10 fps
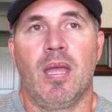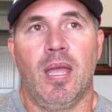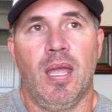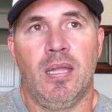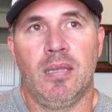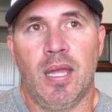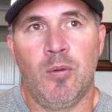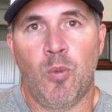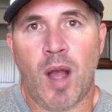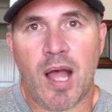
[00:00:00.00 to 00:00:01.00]

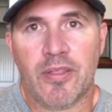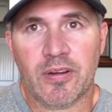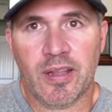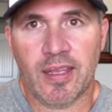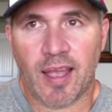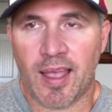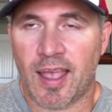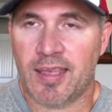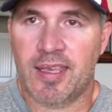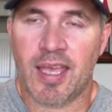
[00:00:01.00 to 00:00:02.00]
And while
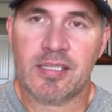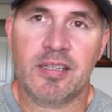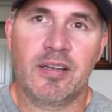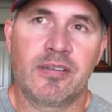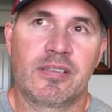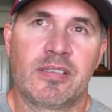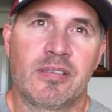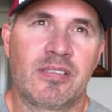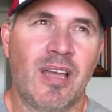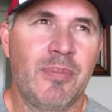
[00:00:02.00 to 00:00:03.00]
I guess there's
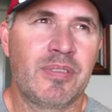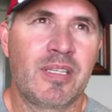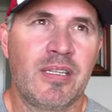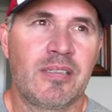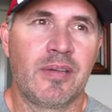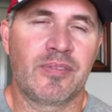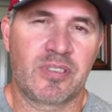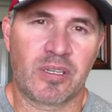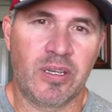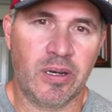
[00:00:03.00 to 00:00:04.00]
some sense of
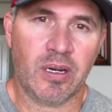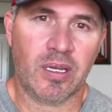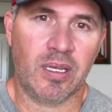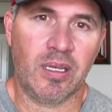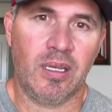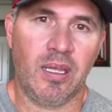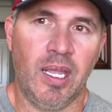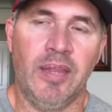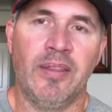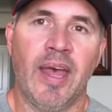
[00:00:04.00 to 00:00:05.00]
security
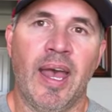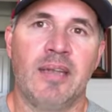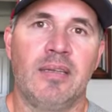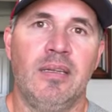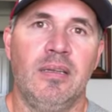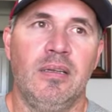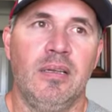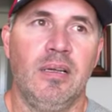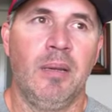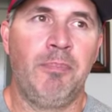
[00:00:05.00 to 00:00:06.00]
in that,
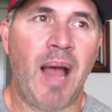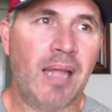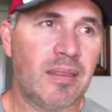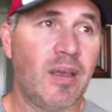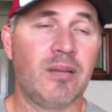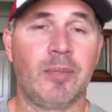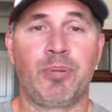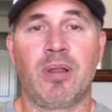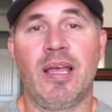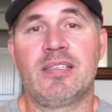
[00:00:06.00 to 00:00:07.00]
about the only
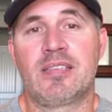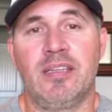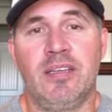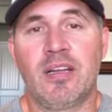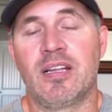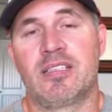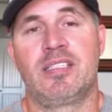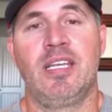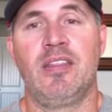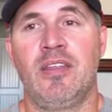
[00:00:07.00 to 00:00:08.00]
place that you're going to
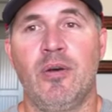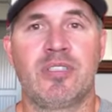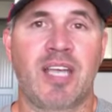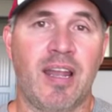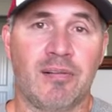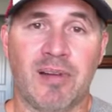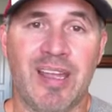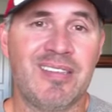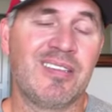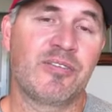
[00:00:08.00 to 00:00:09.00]
see those kind of
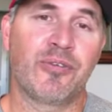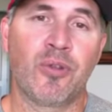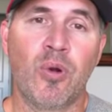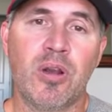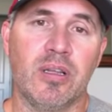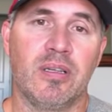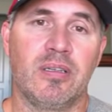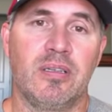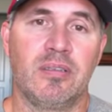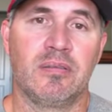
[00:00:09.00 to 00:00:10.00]
rates is Florida,
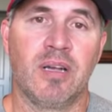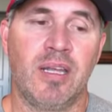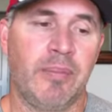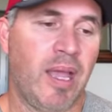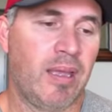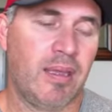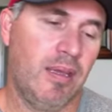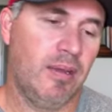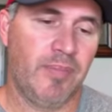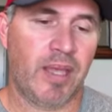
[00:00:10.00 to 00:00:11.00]
right? I
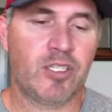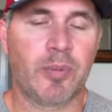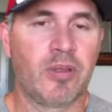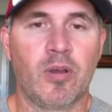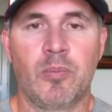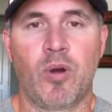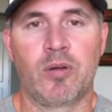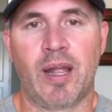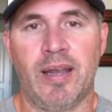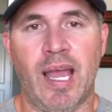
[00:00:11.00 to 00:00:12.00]
can jump on the load board
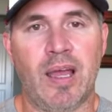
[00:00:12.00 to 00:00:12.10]
right now.